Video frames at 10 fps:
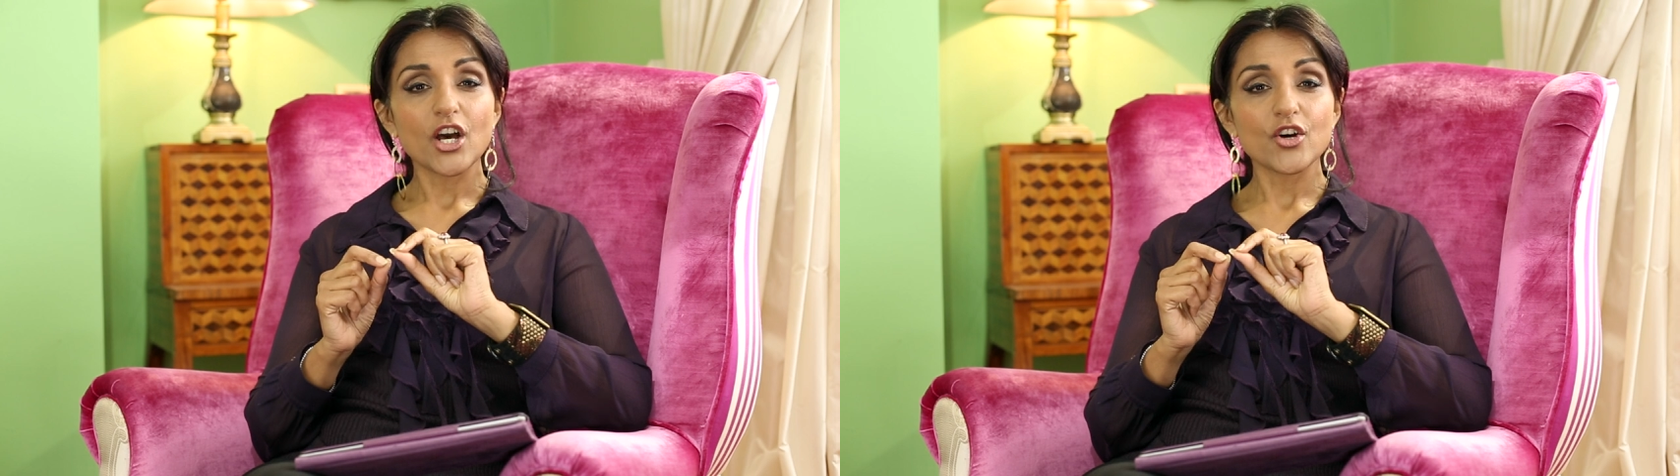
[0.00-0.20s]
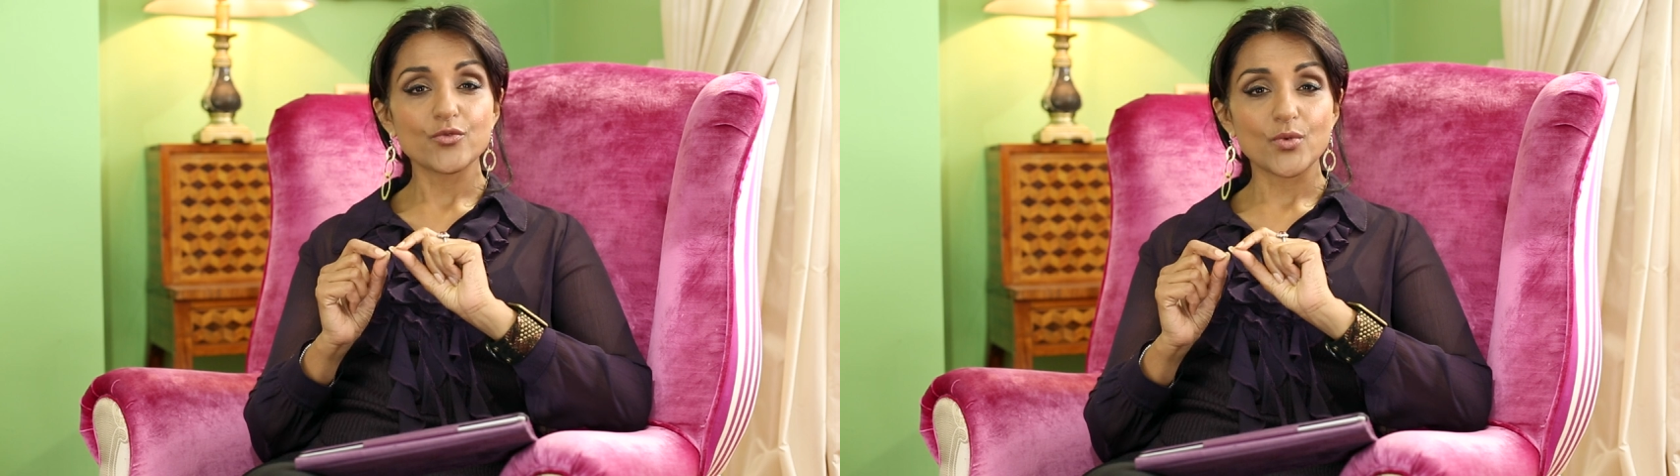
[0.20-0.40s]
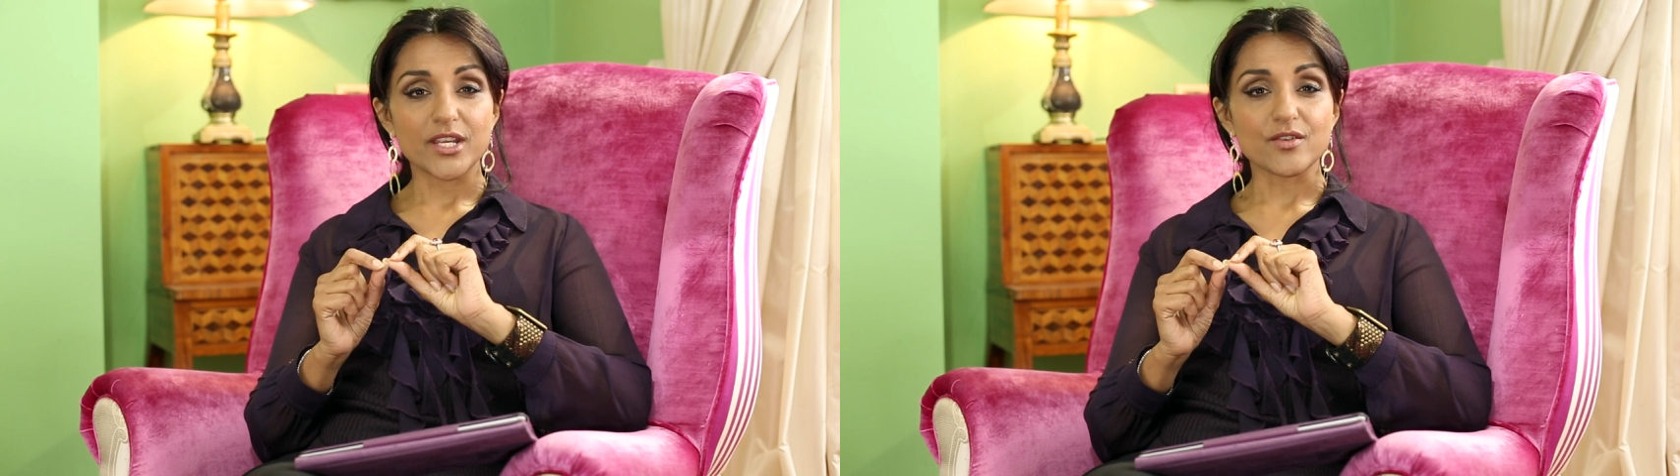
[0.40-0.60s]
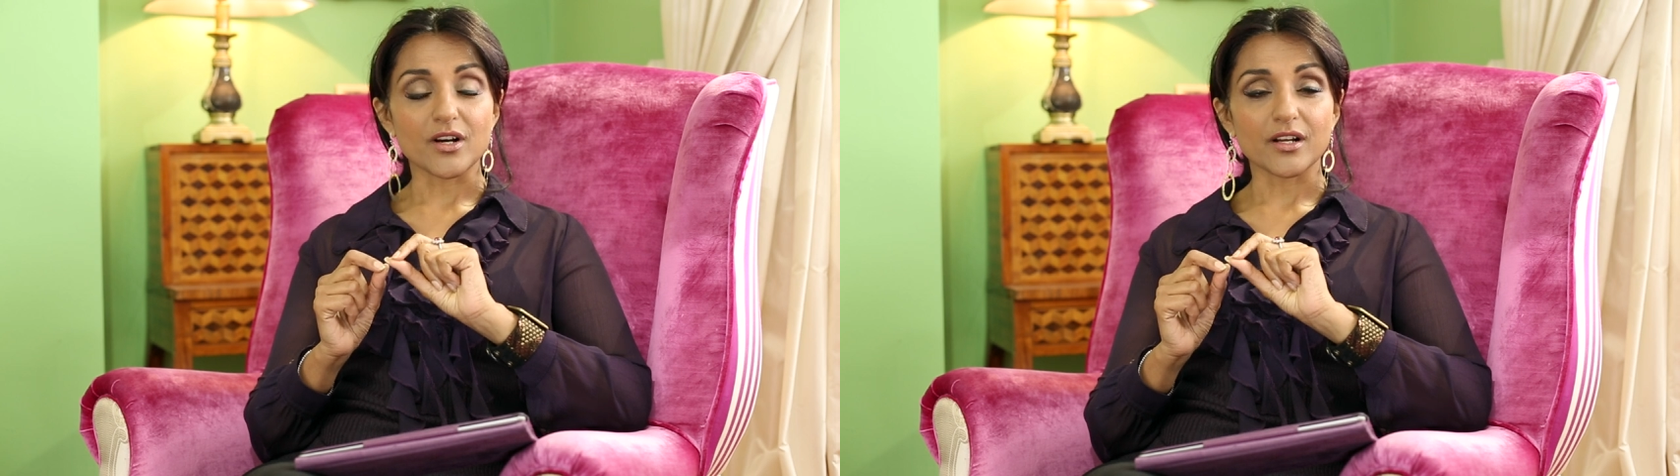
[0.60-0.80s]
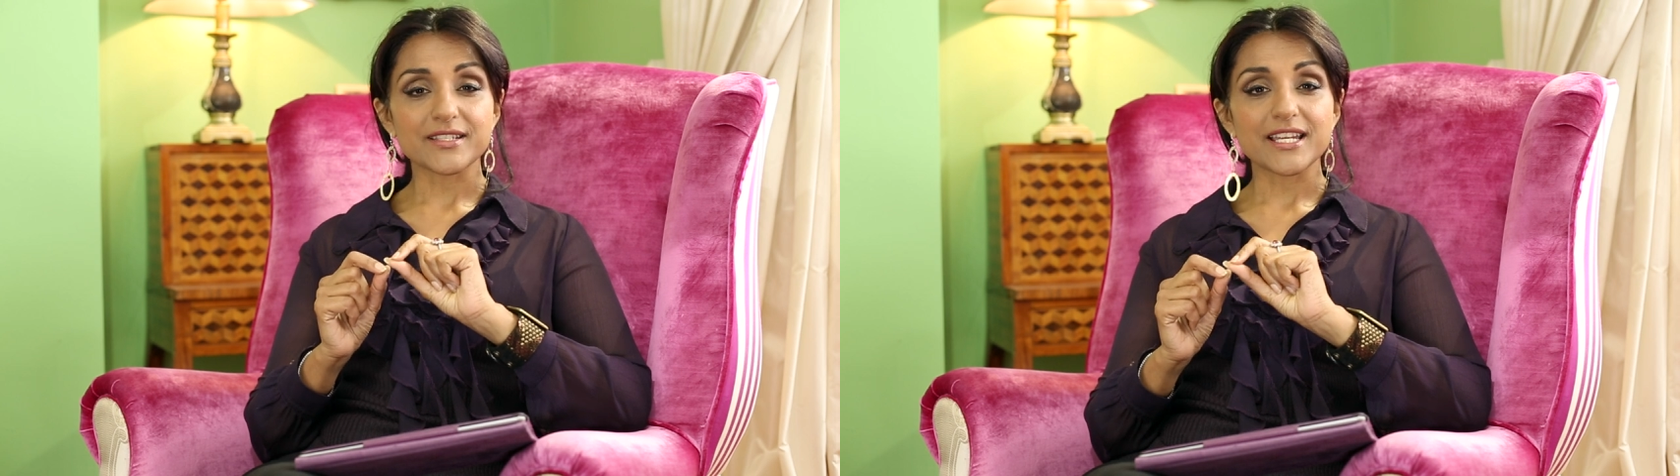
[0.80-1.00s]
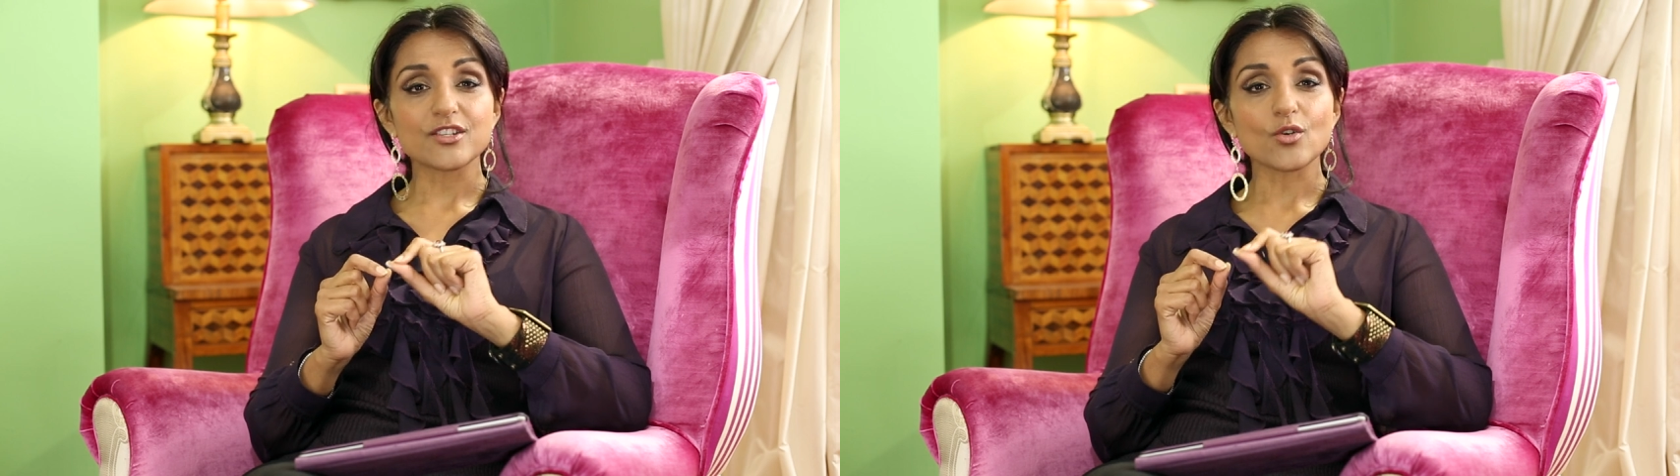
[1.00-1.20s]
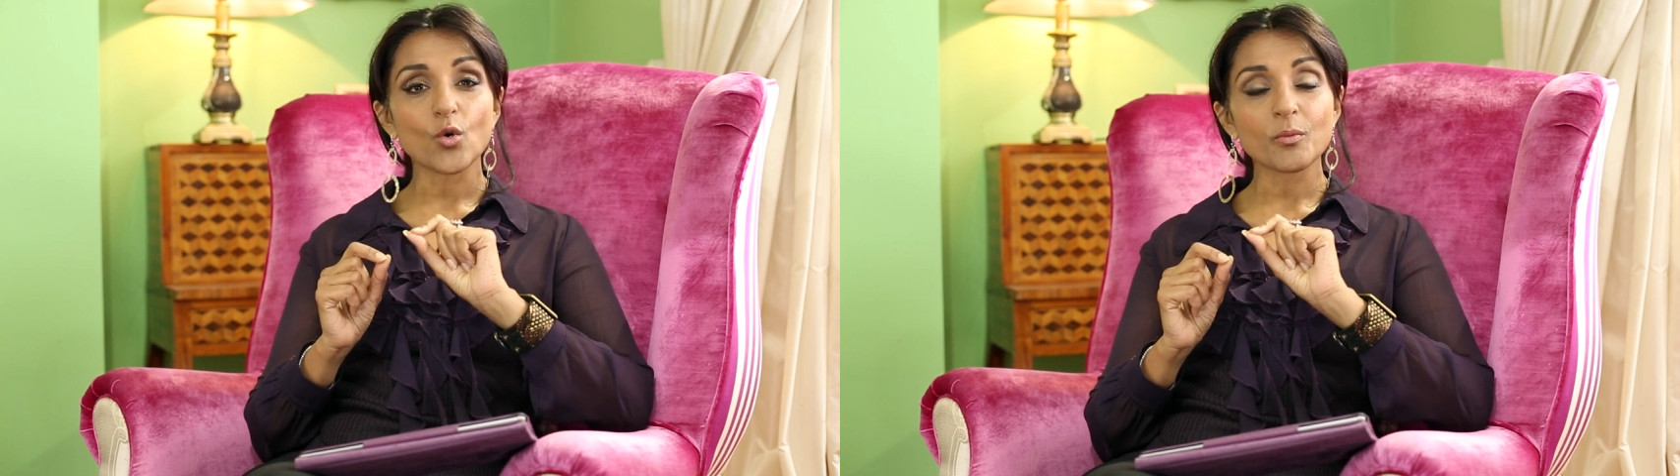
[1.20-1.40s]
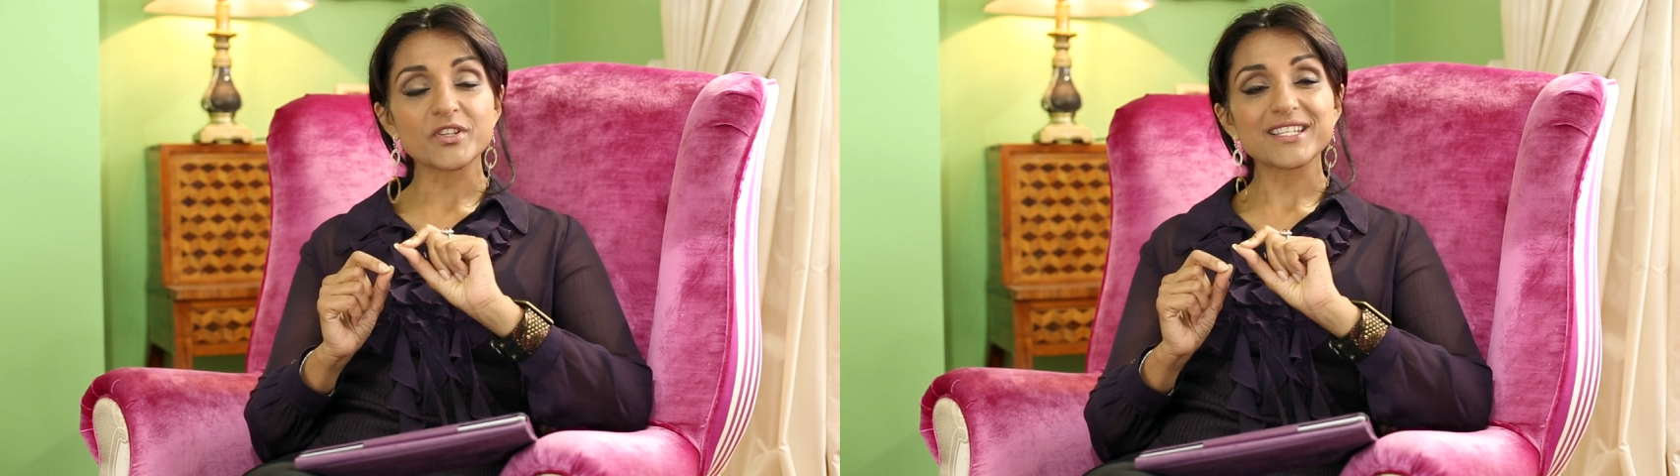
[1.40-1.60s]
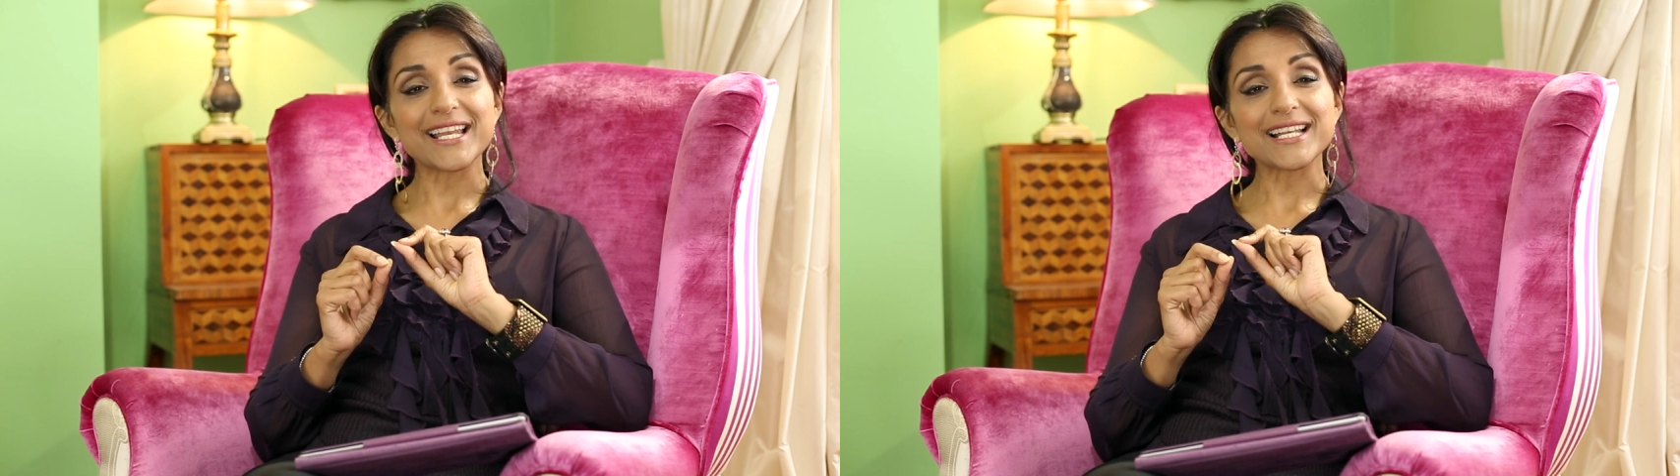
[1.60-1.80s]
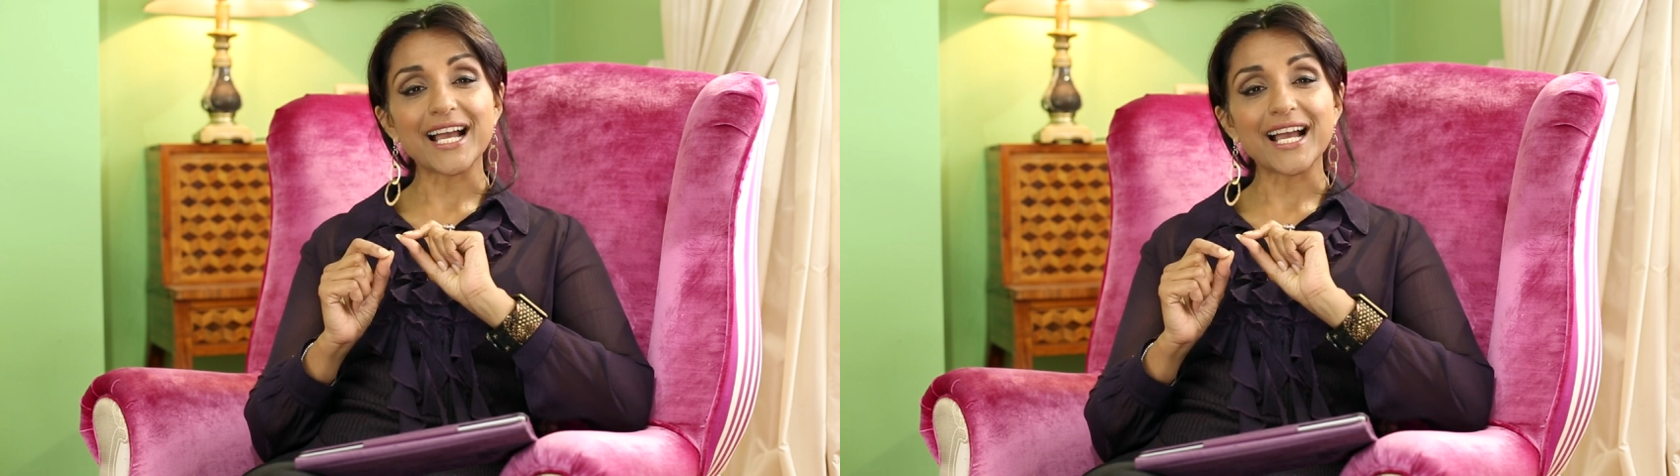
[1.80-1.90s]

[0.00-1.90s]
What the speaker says: of wheatgrass is almost